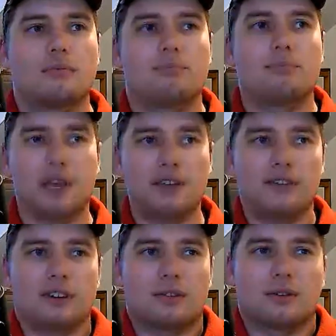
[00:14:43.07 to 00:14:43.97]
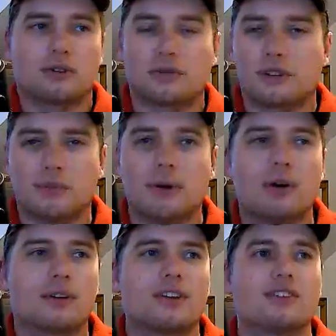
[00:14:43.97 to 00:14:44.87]
basic Nerf
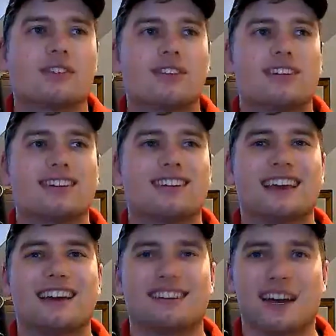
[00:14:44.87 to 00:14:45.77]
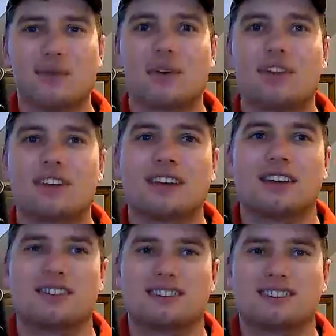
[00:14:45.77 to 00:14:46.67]
components, and everything
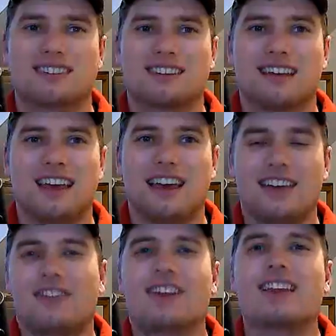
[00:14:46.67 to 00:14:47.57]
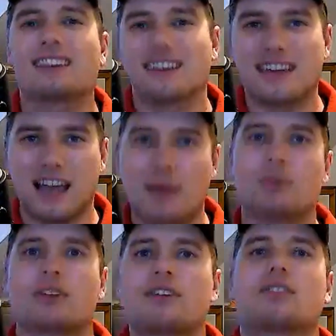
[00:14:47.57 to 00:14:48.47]
that just, I feel like,
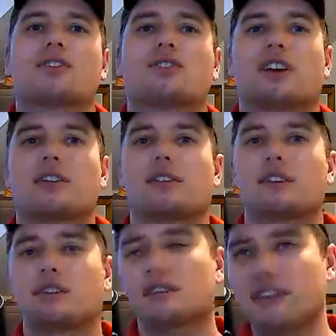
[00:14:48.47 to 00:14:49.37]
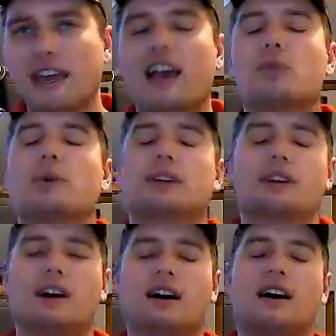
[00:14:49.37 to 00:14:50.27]
encapsulates this channel. The
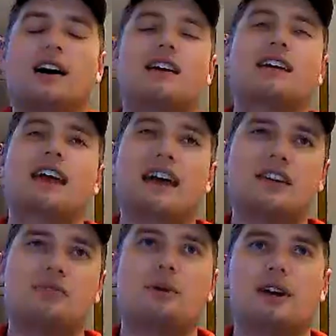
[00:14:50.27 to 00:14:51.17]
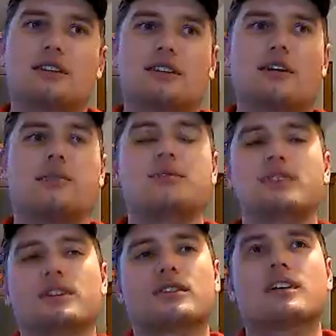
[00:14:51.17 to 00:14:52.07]
DIY aspect of
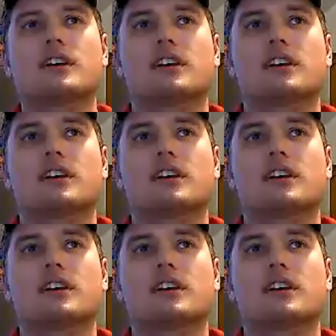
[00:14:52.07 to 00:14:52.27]
just